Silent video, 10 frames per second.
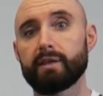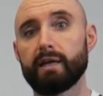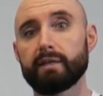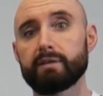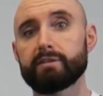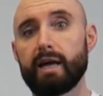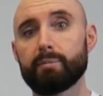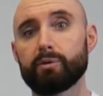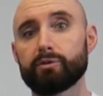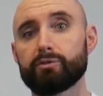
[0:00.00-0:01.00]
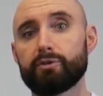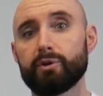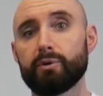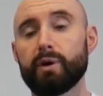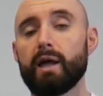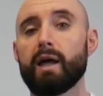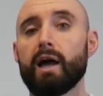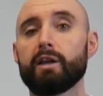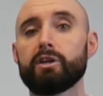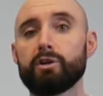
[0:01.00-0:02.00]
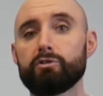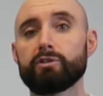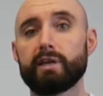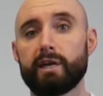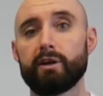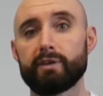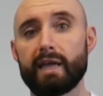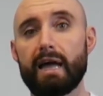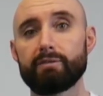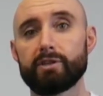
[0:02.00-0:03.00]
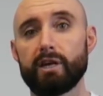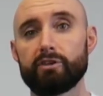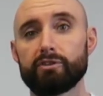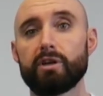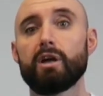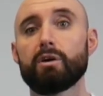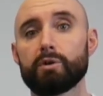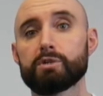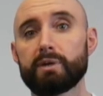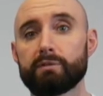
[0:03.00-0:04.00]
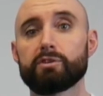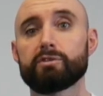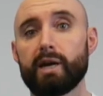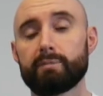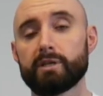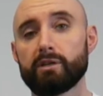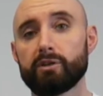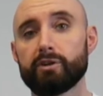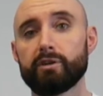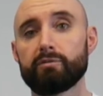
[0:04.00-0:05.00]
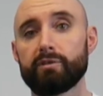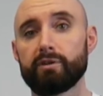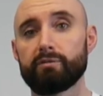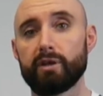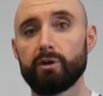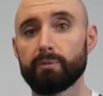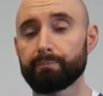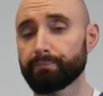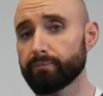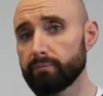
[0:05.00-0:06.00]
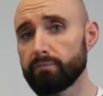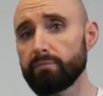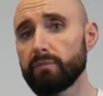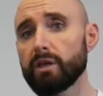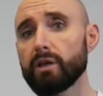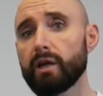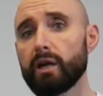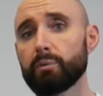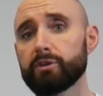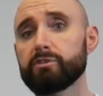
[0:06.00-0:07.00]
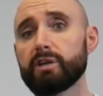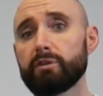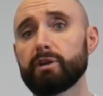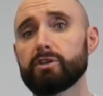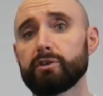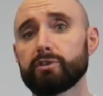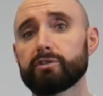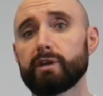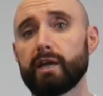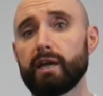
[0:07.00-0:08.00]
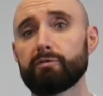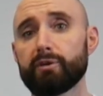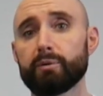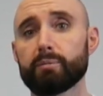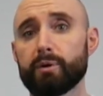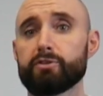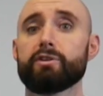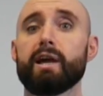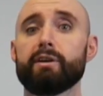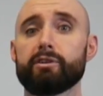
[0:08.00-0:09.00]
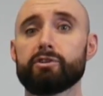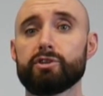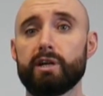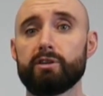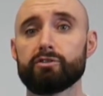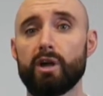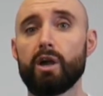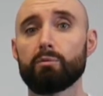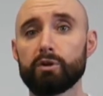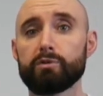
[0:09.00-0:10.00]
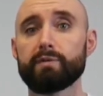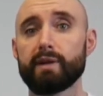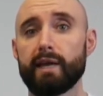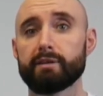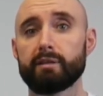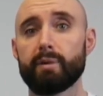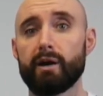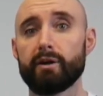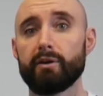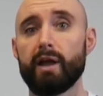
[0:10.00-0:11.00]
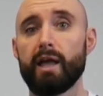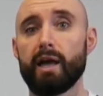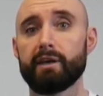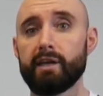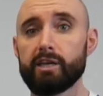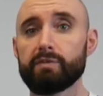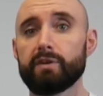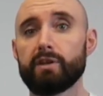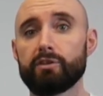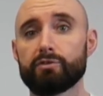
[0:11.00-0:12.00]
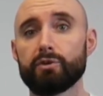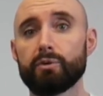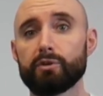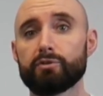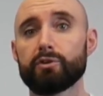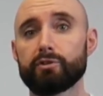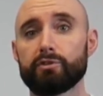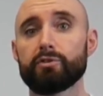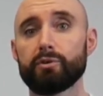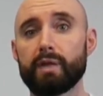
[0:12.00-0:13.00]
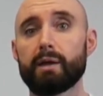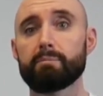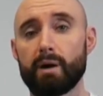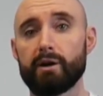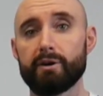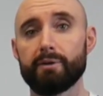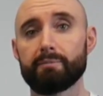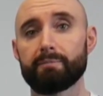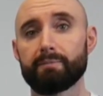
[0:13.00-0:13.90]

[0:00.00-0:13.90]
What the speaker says: that little tap goes through, and usually you hear the cavitation, which we have described in an alternate video, which is generally just a fluid pressure gas exchanged once we've collected the barrier and HVT'd through and thrusted through that barrier.